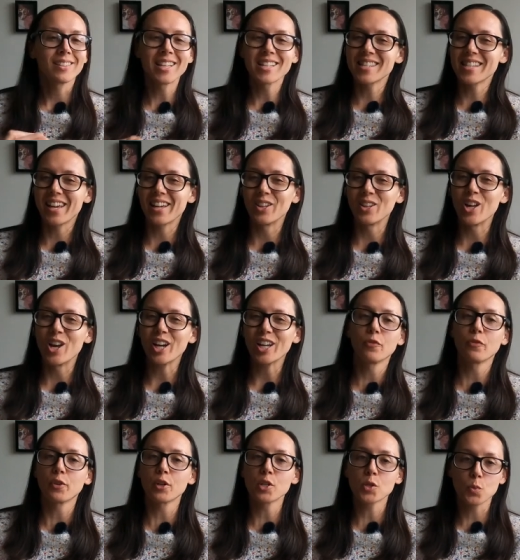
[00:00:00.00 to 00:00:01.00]
Let's take a look.
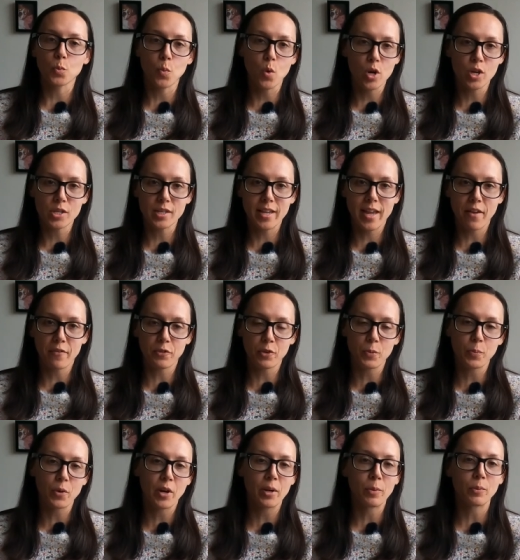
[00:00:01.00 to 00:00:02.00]
The first worst cat
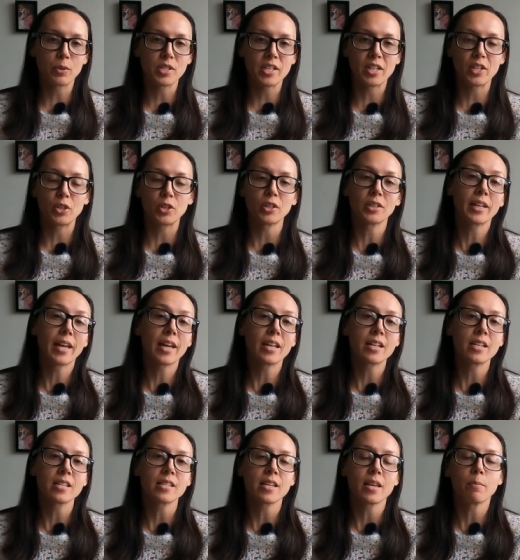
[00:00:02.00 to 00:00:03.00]
food brand we'll take a look
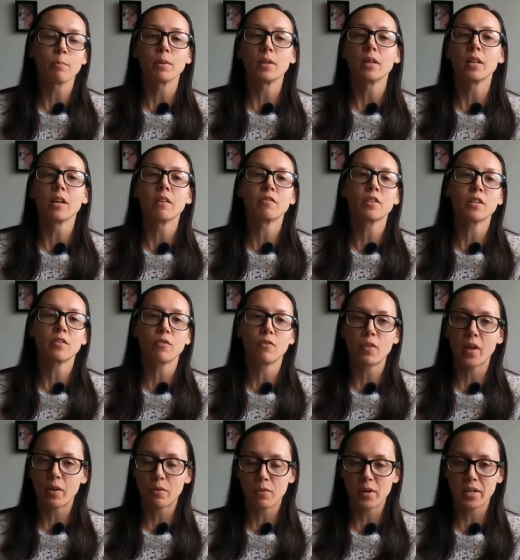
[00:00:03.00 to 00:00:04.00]
at is a beloved
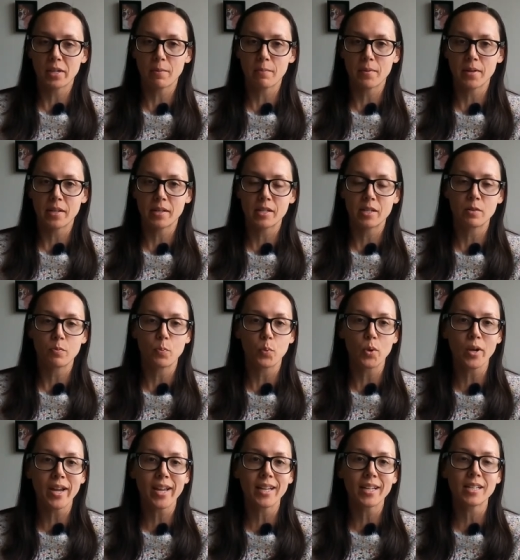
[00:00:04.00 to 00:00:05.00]
vet recommended
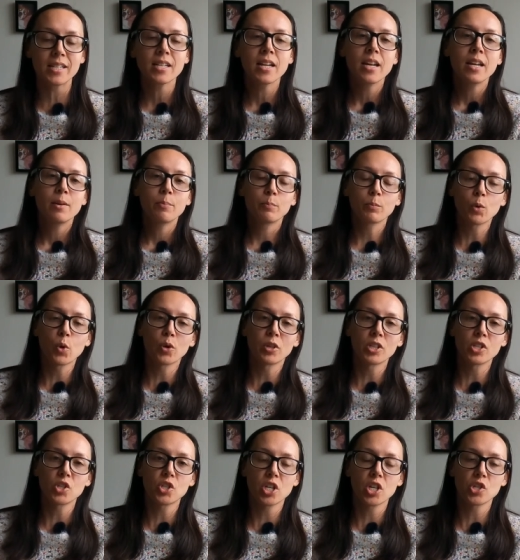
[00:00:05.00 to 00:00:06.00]
brand. I'm going
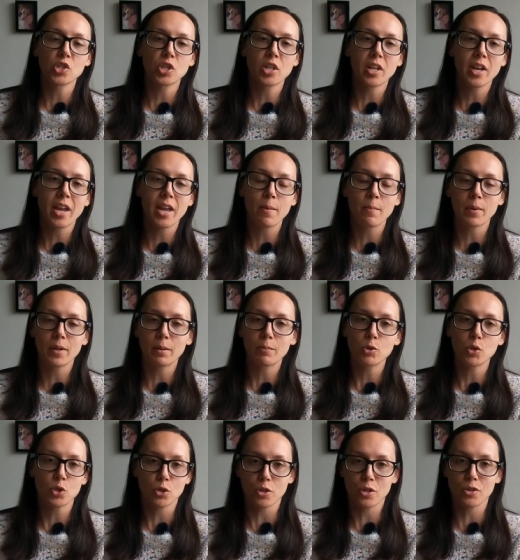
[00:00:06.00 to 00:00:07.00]
to change the name, but I'm
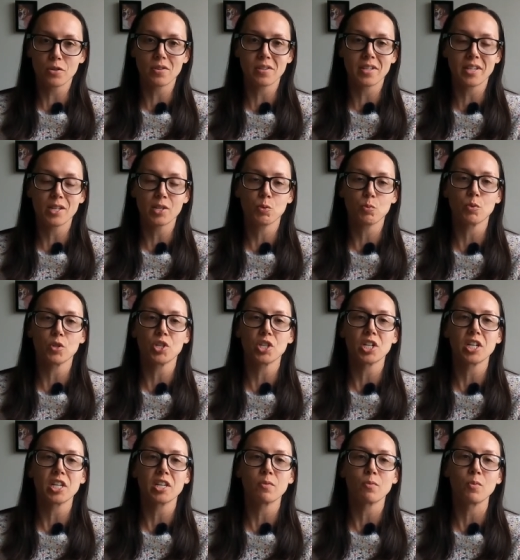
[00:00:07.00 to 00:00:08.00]
sure you can guess which
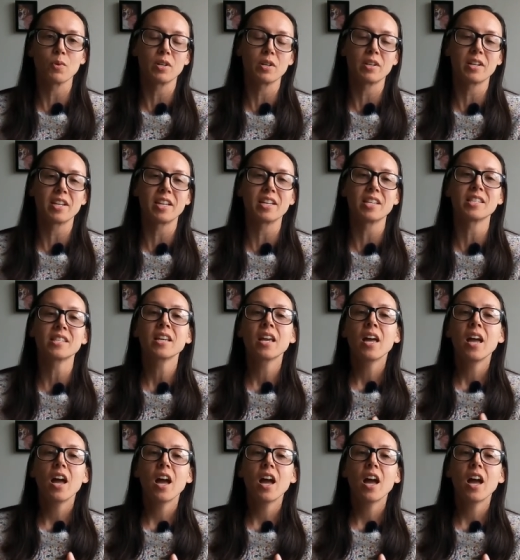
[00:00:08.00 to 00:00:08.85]
it is, what it is.